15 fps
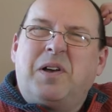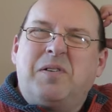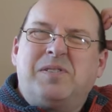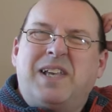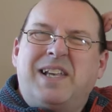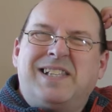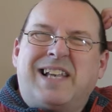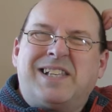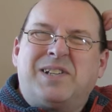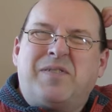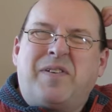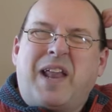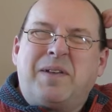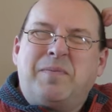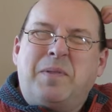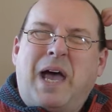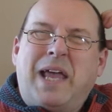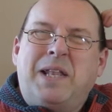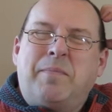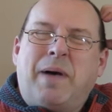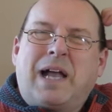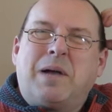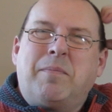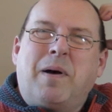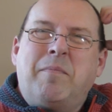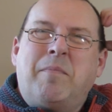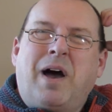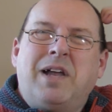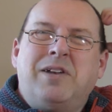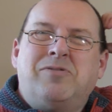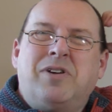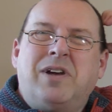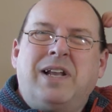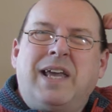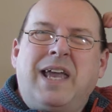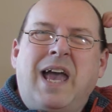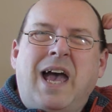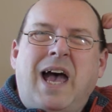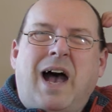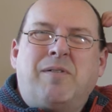those things I sort of had in the back of my mind, really.